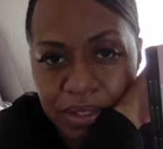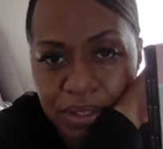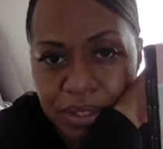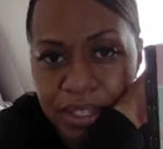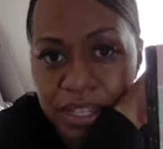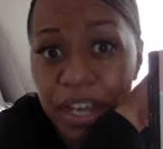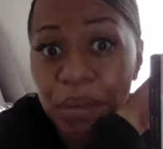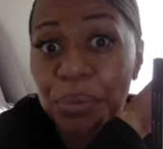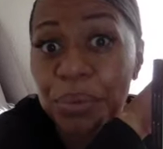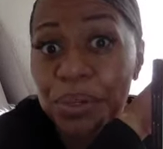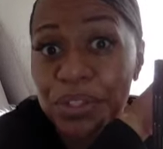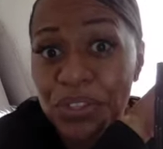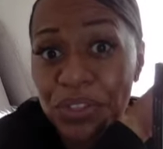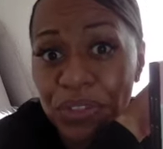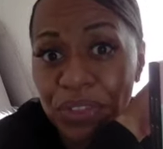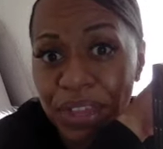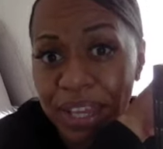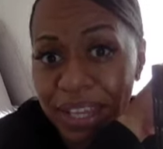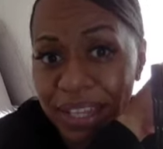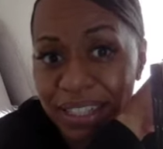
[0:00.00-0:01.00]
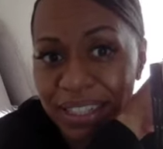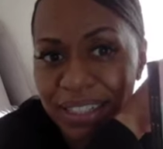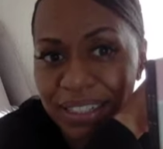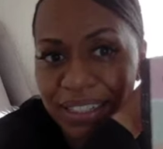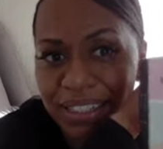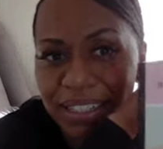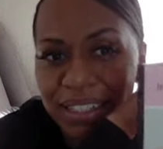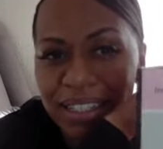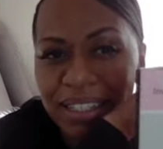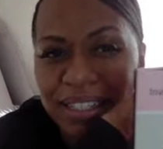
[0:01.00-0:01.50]
Tell me what you think.
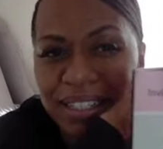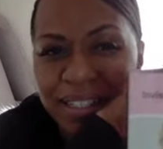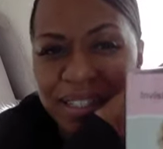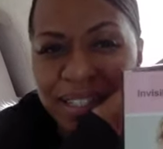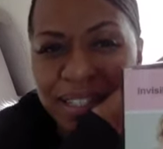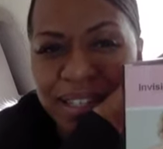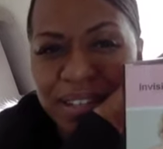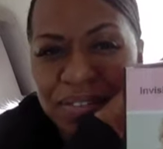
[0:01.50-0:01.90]
The